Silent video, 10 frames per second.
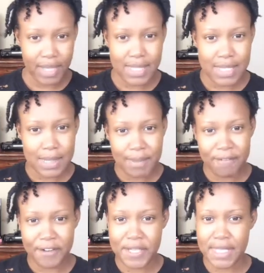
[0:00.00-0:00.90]
This is my
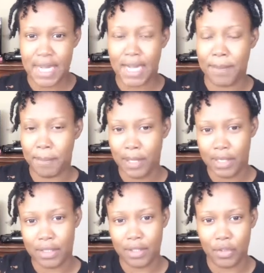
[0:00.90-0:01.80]
first time
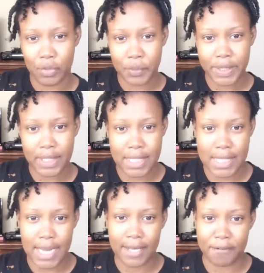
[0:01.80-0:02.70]
doing this
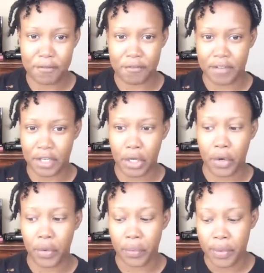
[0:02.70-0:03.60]
kind of a
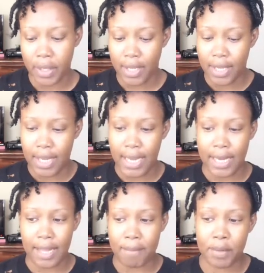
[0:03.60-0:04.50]
video,
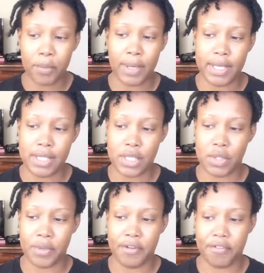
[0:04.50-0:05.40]
and I've been wanting to
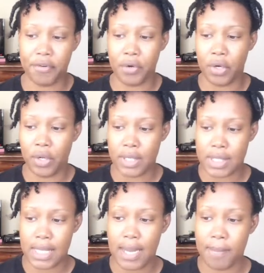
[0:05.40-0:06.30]
do it for a long
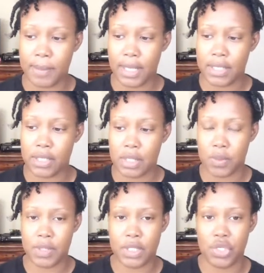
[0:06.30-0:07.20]
time, but I
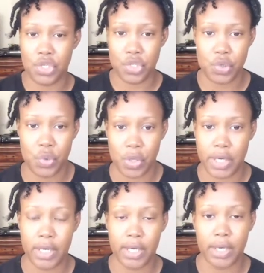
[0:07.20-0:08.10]
just wasn't
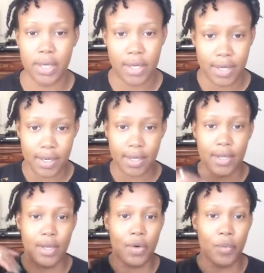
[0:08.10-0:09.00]
sure
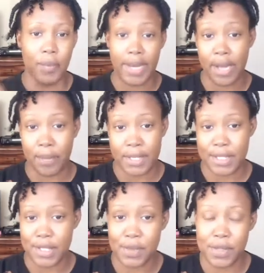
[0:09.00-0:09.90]
when I
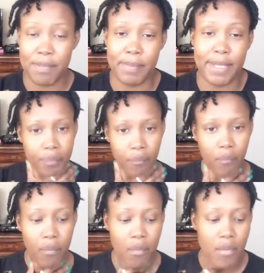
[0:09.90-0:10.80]
wanted to do it. But
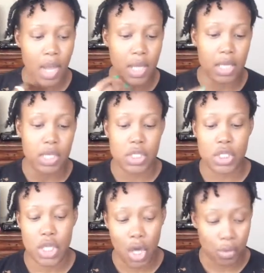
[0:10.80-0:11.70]

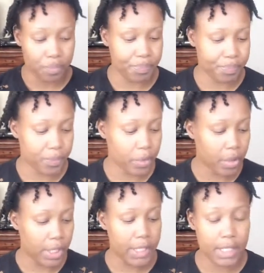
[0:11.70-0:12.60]
so
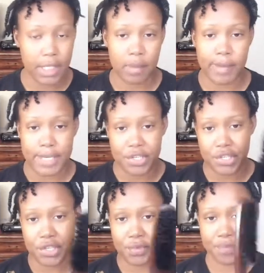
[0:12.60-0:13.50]
you're gonna need a
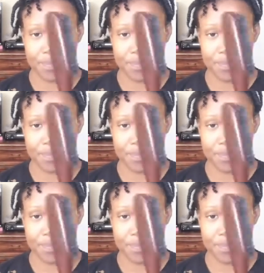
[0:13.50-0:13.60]
brush.